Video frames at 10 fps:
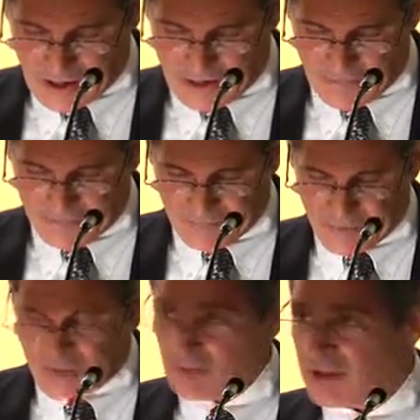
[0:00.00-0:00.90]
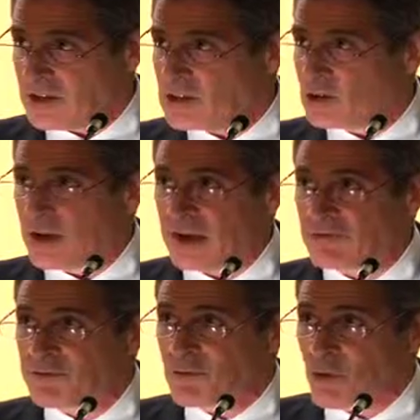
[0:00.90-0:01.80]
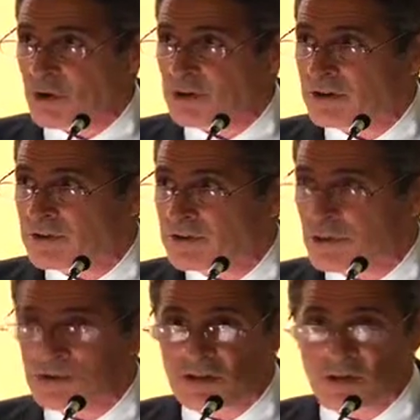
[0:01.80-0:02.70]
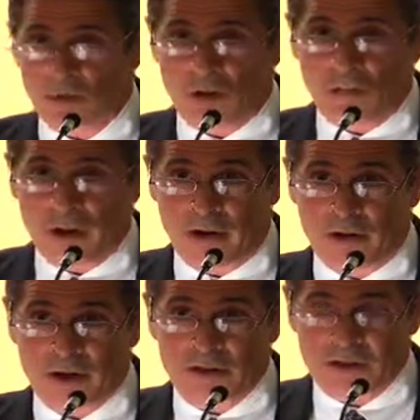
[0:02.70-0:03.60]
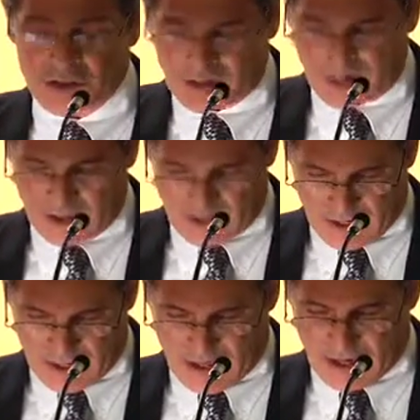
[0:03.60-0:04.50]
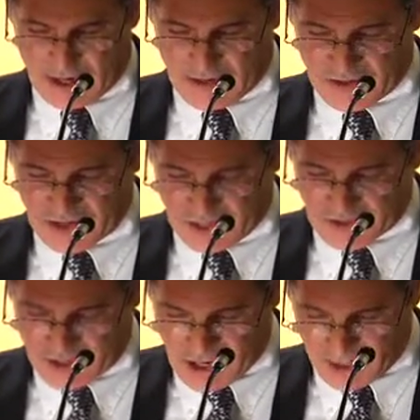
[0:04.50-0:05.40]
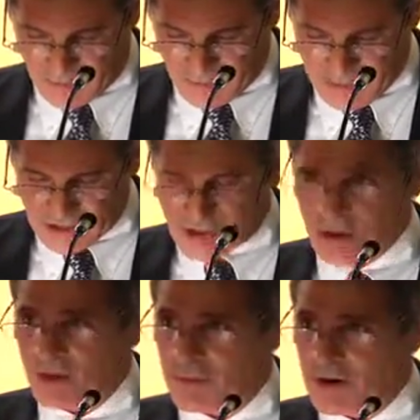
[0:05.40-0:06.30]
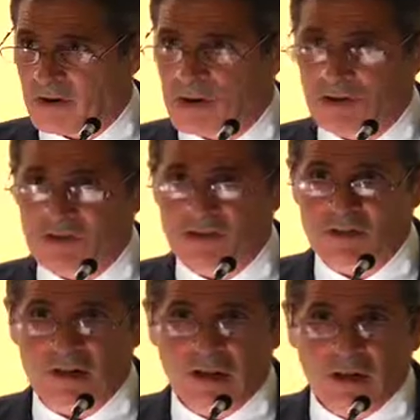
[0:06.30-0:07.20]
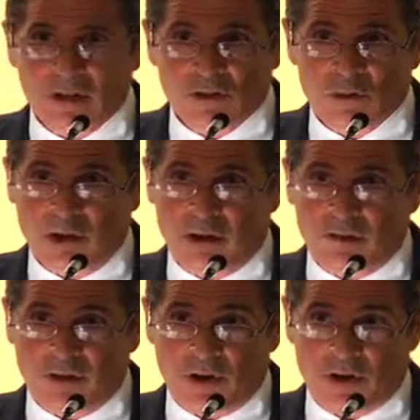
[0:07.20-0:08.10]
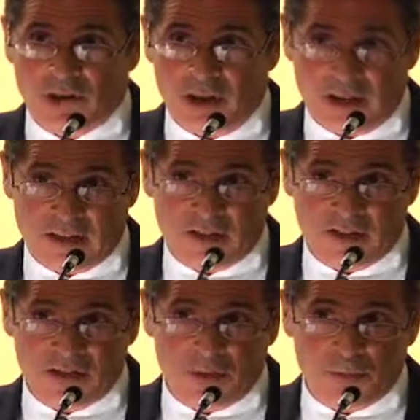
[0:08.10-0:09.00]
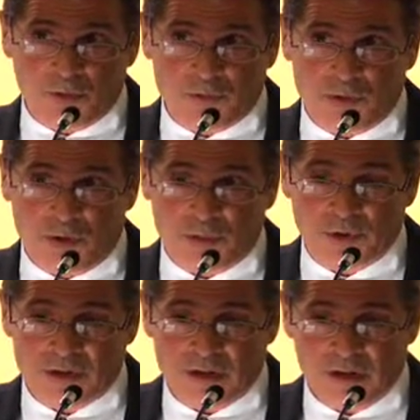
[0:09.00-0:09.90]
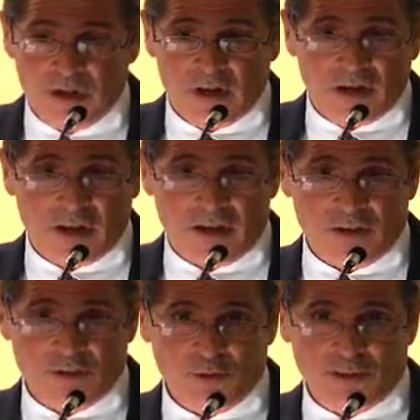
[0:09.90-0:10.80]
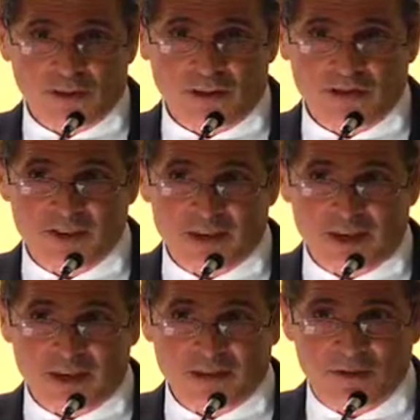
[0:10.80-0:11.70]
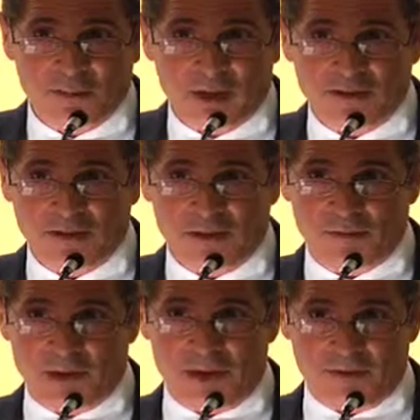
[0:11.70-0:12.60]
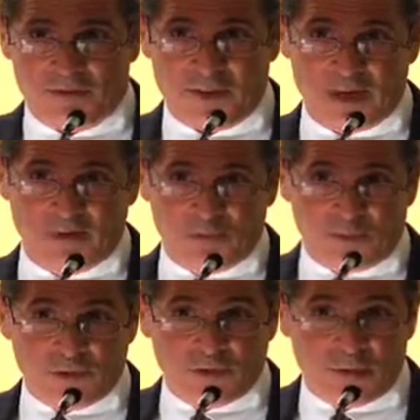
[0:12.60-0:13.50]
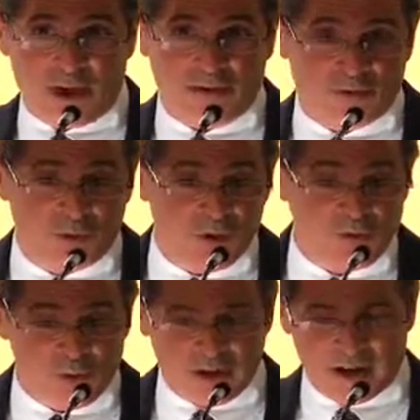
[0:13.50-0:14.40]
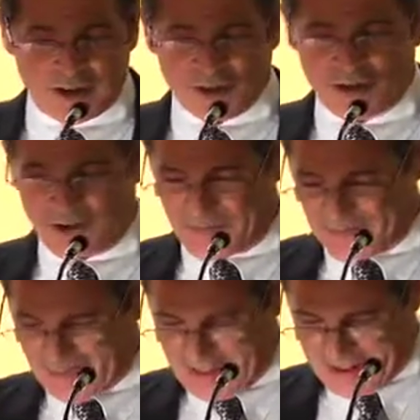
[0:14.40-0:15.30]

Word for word: Um, they too had four first-team All-Americans, uh, six honorable mention All-Americans, 12 All-ACC performers. Uh, to which Lee said, I guess the men's team's got to find spot for one more next year.